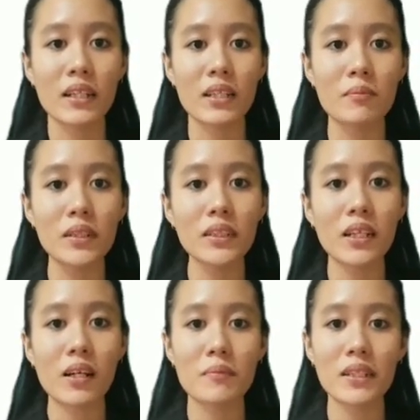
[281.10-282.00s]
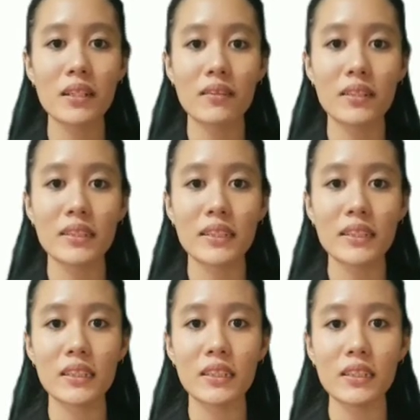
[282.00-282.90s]
The most common
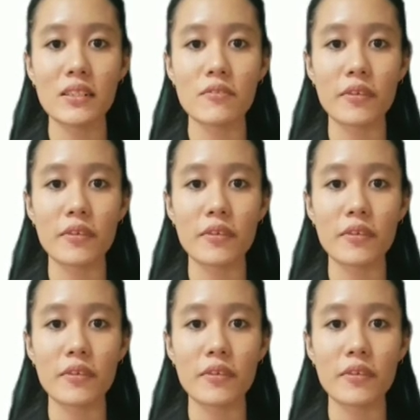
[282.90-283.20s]
orientation in